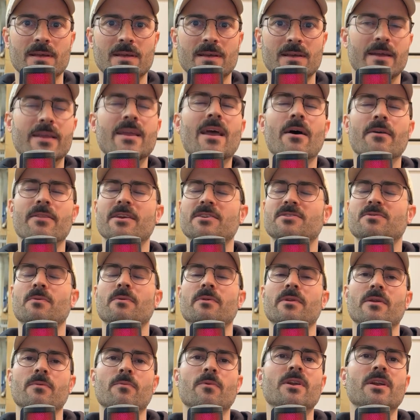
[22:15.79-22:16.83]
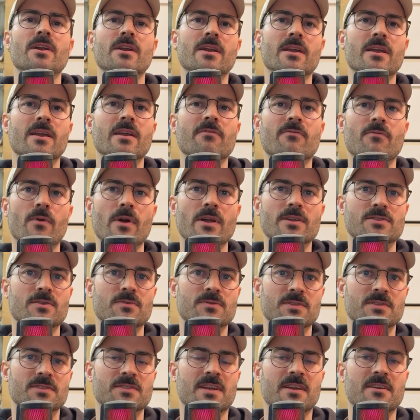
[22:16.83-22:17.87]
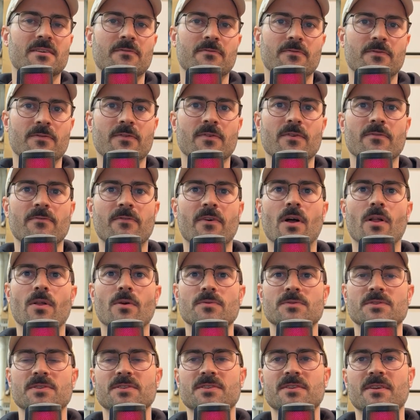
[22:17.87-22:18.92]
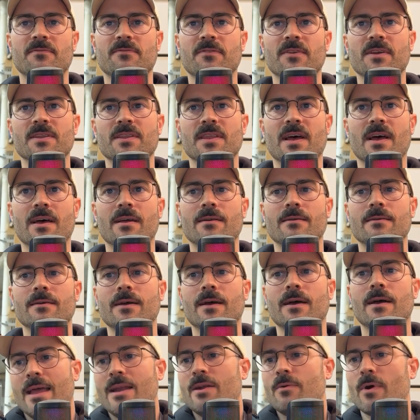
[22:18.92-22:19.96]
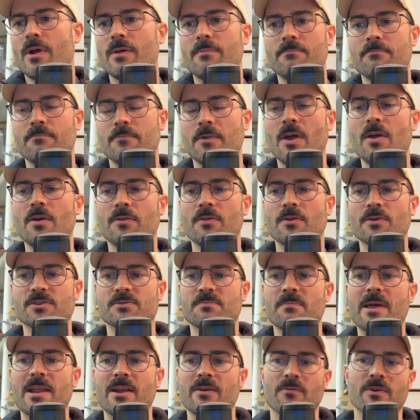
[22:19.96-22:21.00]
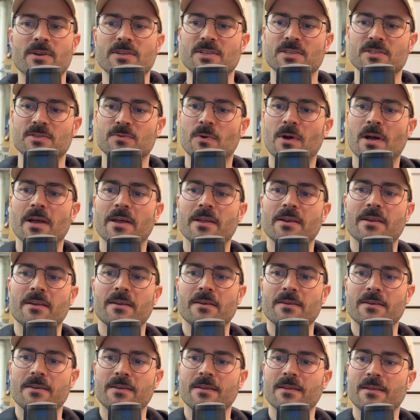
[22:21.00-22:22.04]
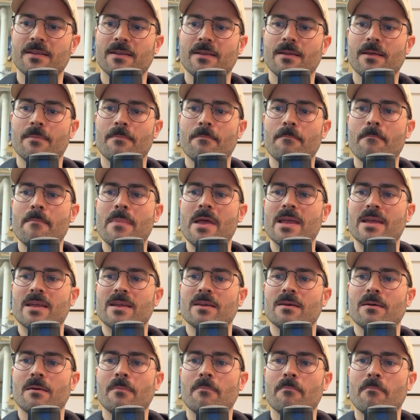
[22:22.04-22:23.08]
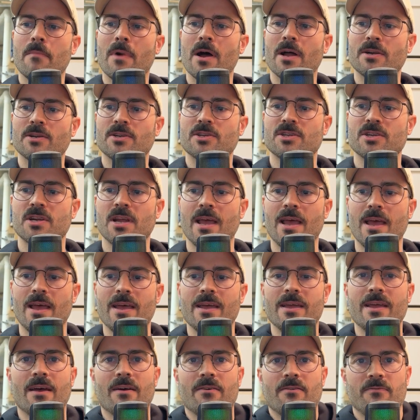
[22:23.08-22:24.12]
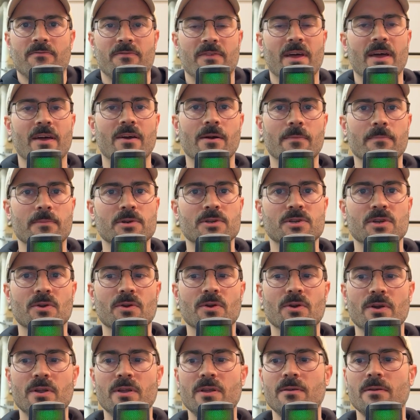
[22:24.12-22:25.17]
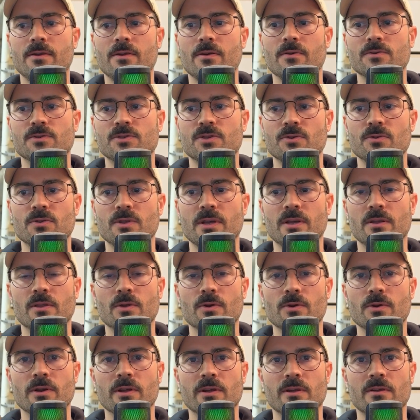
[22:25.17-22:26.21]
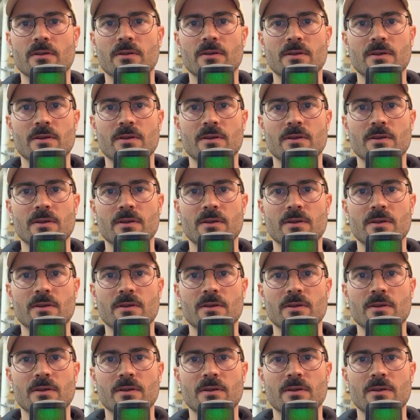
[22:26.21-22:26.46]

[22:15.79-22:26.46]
Yeah, that's what we did. We did a giveaway, so it was incentive for follows and stuff like that. Anyway, there's many reasons why I didn't make much hay out of that opportunity. Certainly a learning,